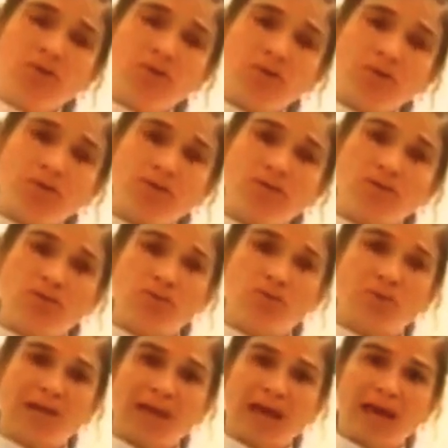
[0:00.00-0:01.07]
we use it to
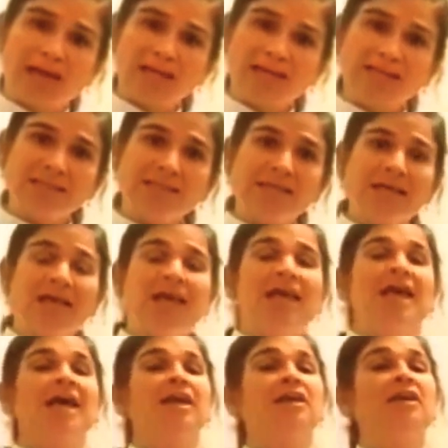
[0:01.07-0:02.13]
relax.
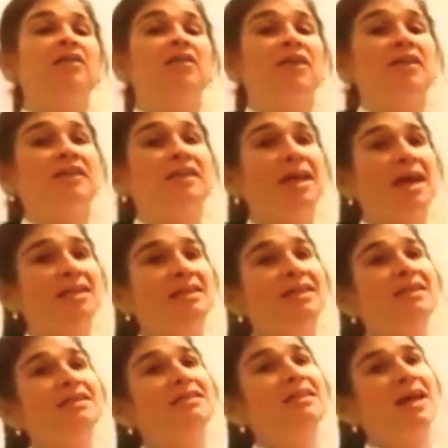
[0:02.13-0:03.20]
And the
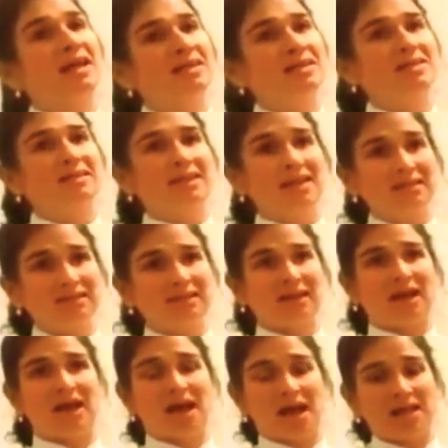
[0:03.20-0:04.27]

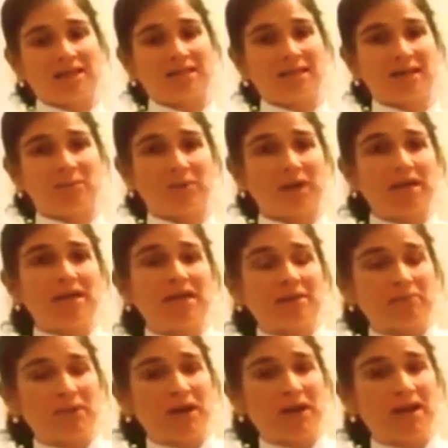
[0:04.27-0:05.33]
Tantra Asana
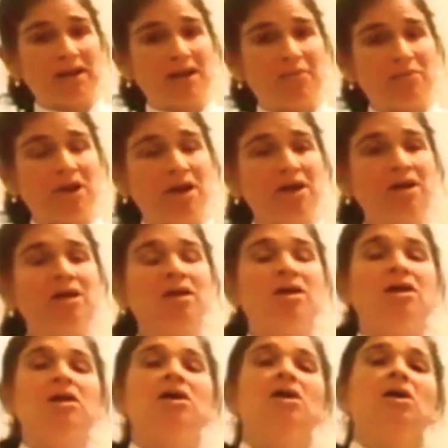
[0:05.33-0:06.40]
Pranayama,
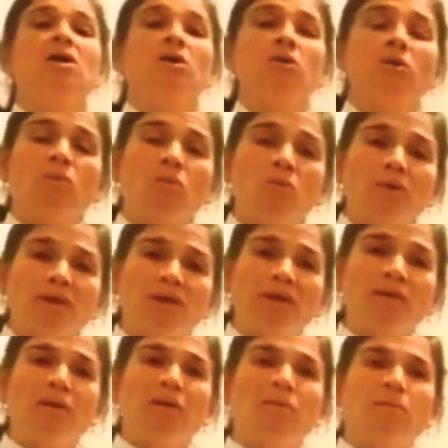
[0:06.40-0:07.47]

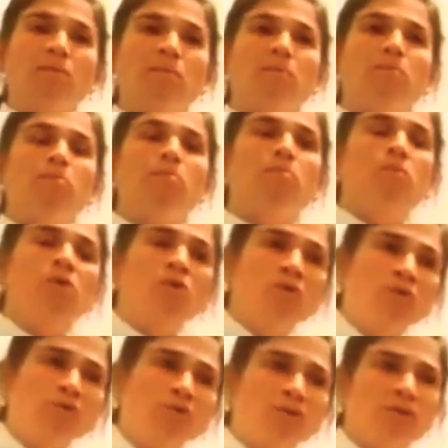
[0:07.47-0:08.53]
we
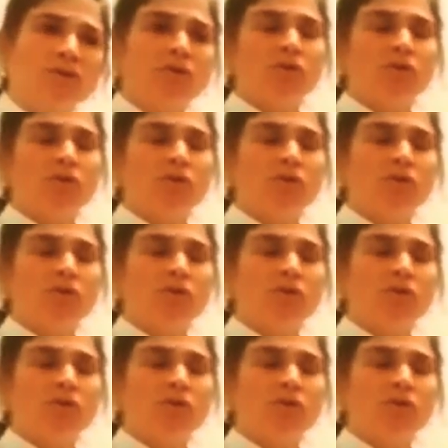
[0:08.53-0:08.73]
move